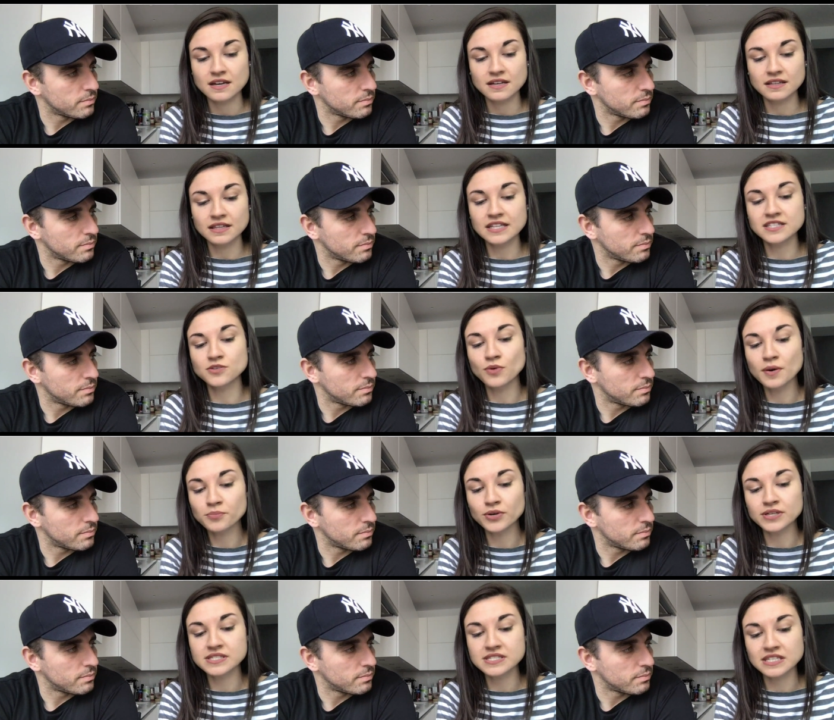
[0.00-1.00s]
Speaker 1: that's a
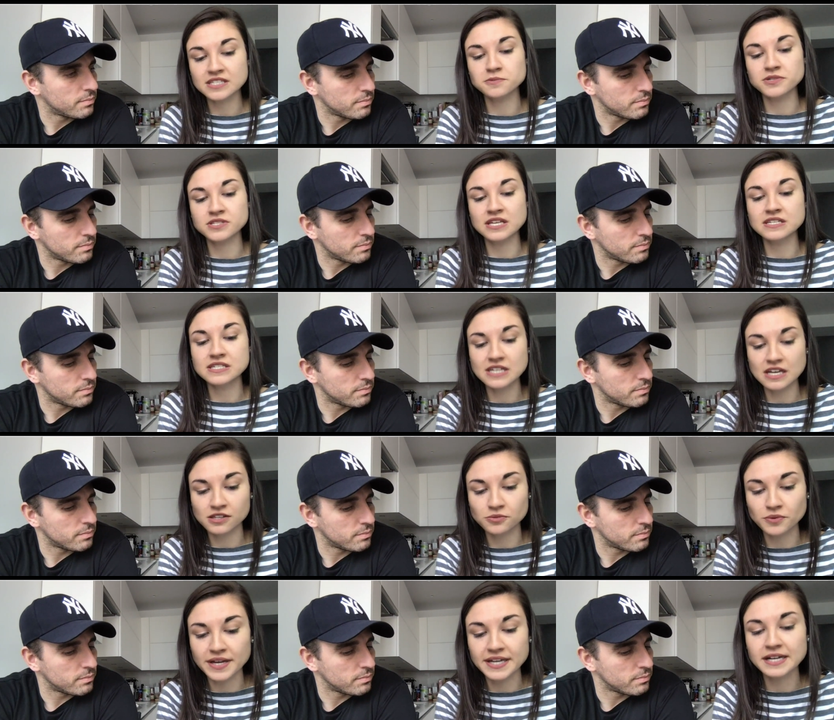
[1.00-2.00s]
1.6%
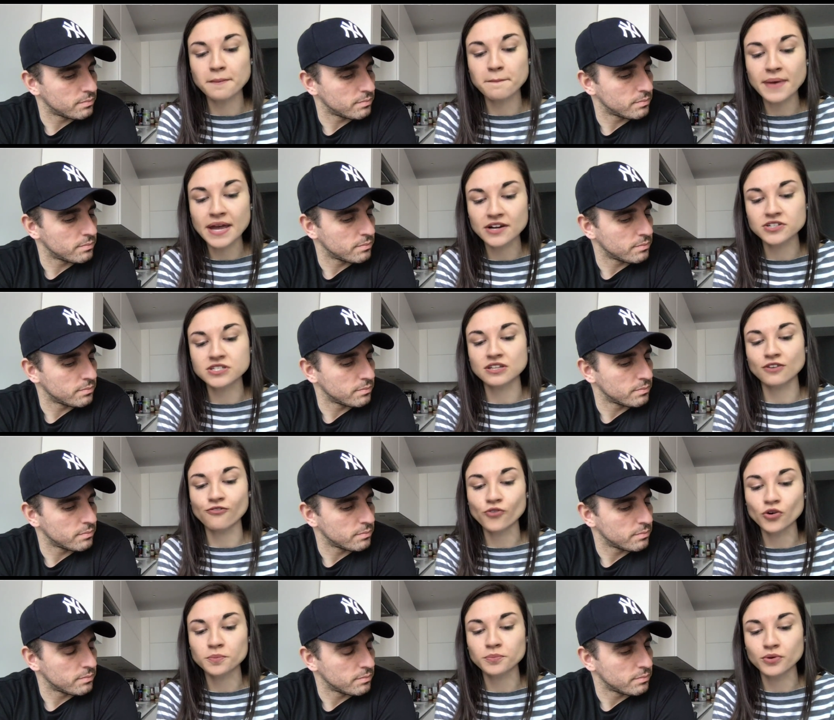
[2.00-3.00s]
death rate compared to the
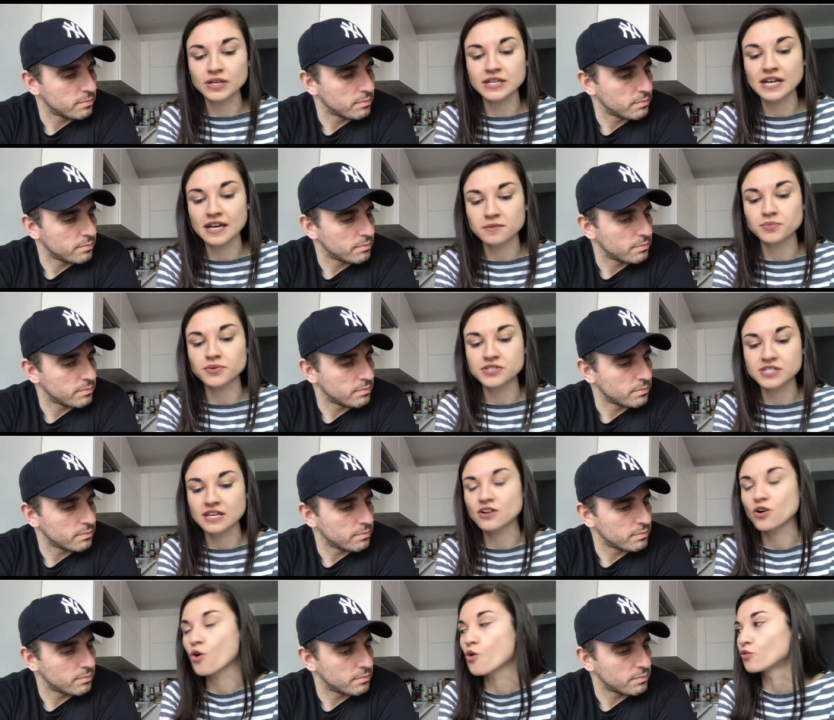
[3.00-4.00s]

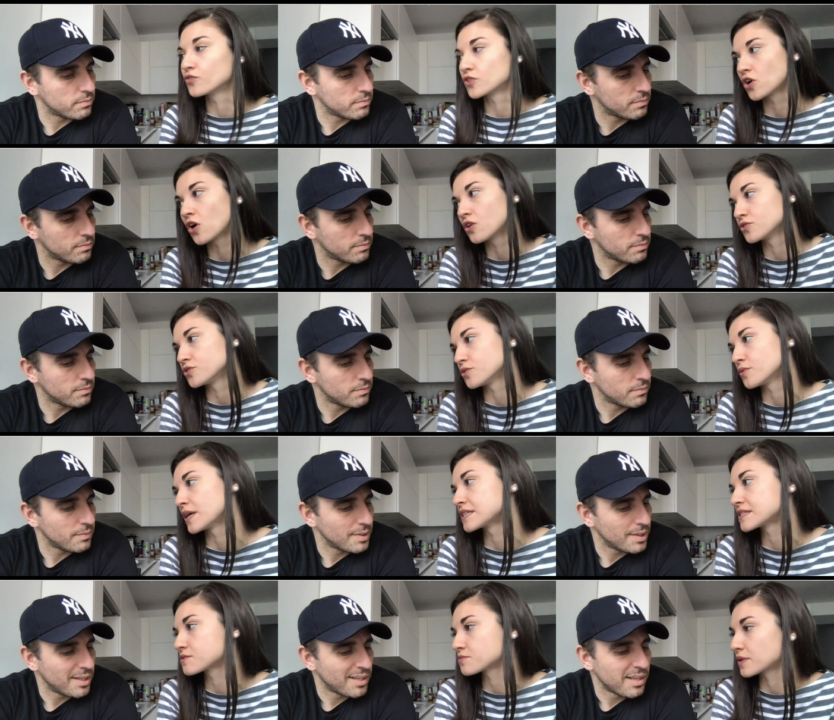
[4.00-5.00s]
4.9% overall
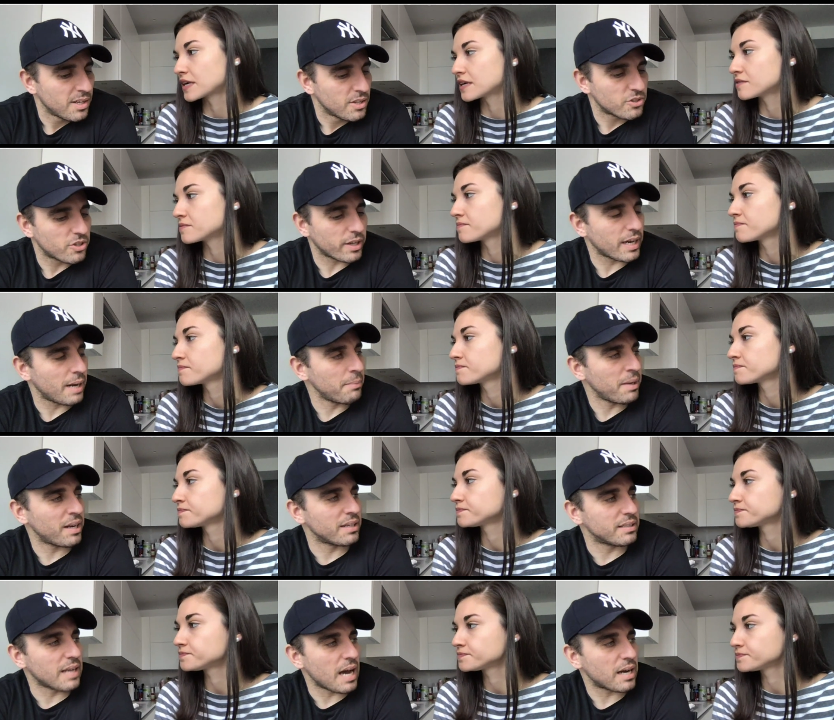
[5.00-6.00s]
us rate
Speaker 2: so like i'm
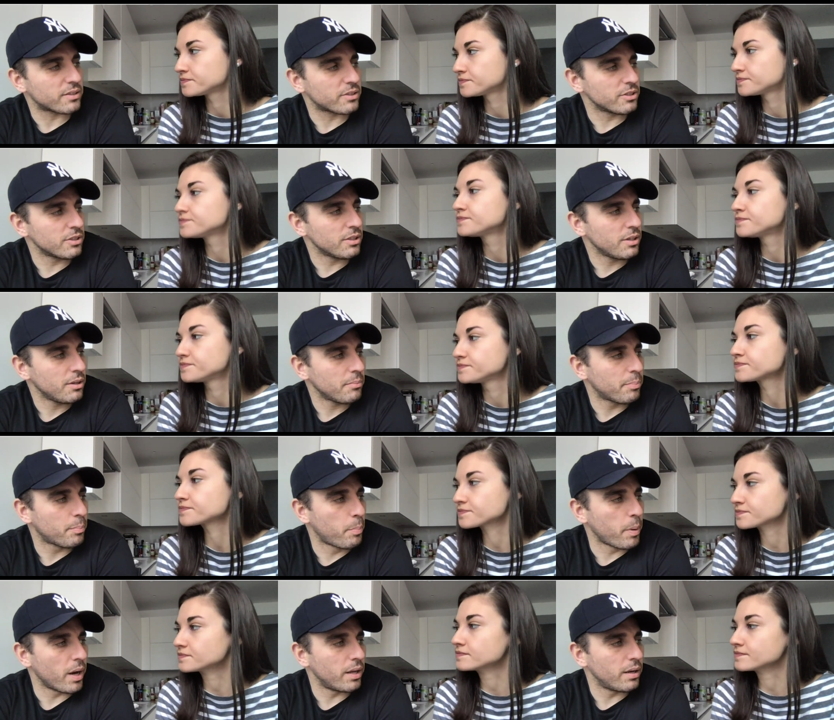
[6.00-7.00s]
not a doctor
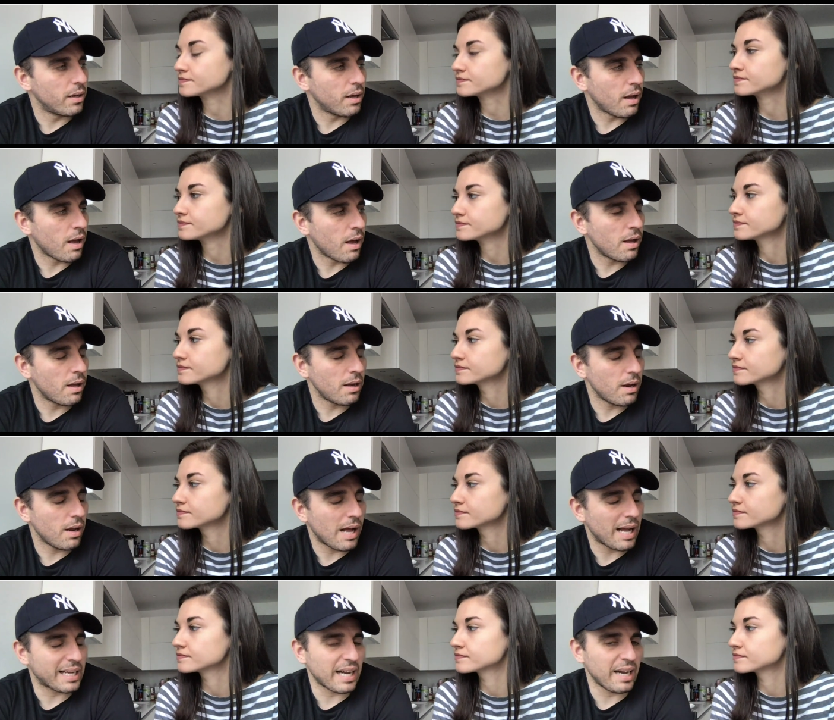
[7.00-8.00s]
but
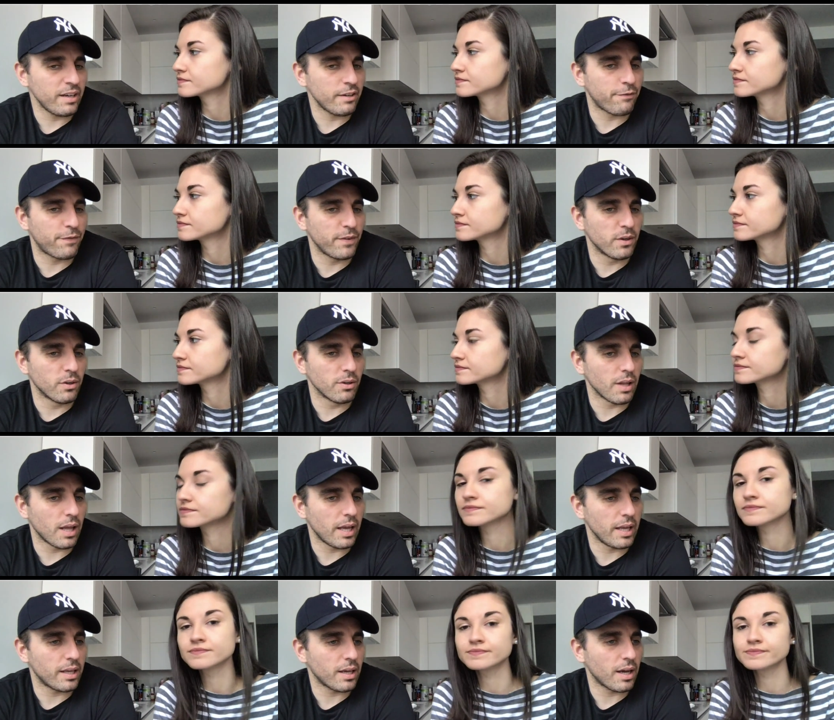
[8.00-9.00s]
i kind of feel
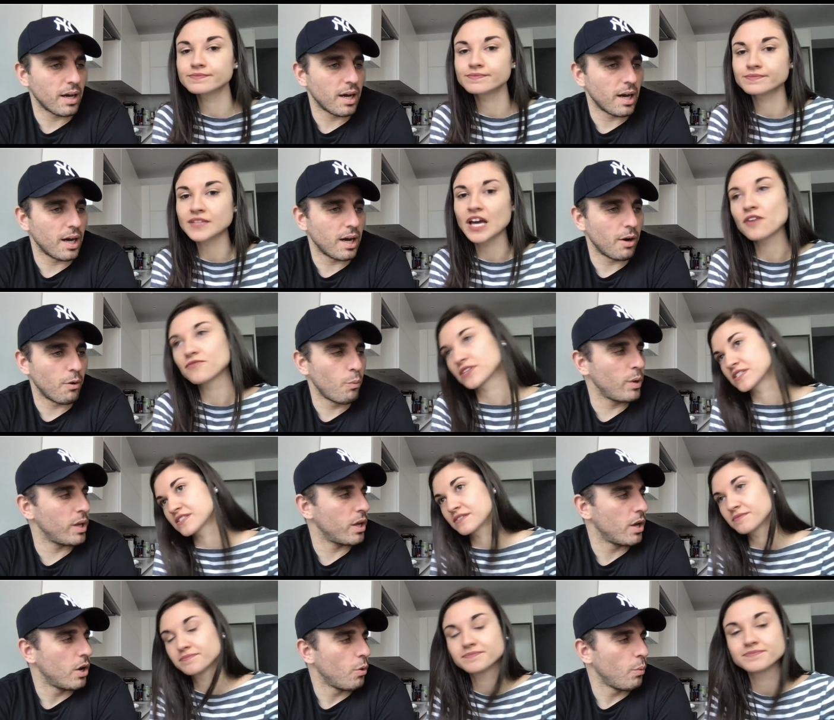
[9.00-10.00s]
like uh,
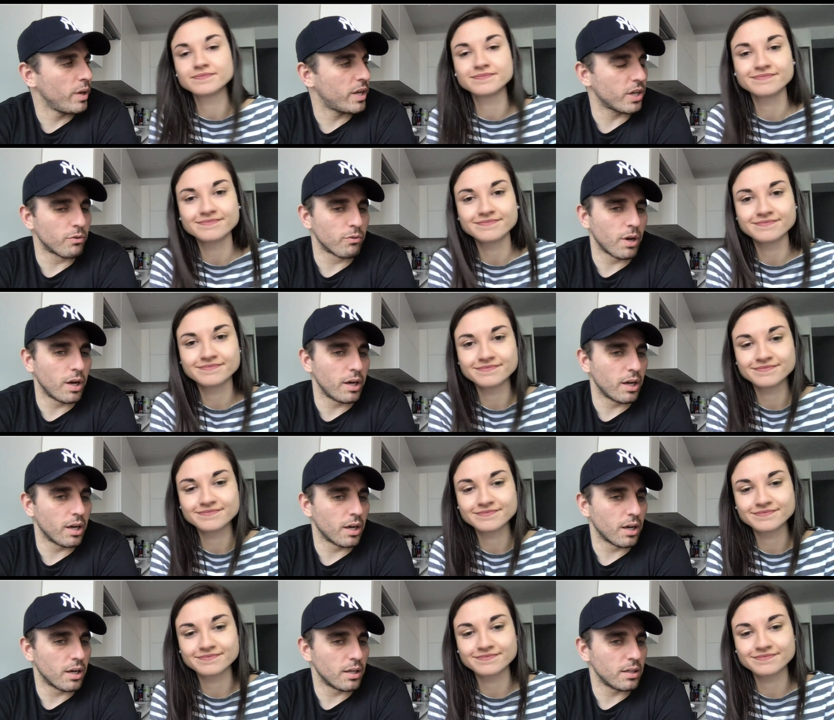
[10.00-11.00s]
we, we could run
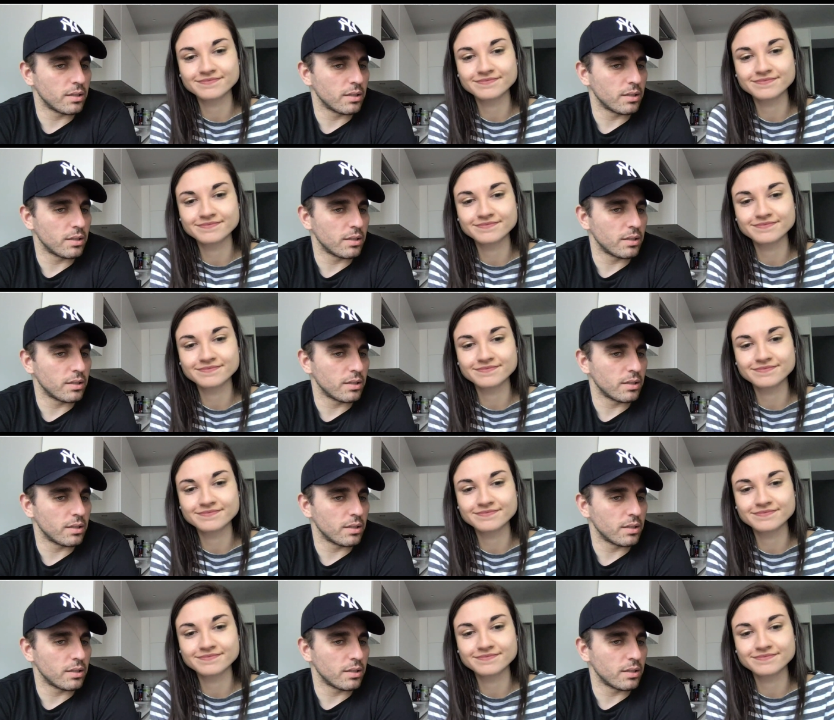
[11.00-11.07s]
a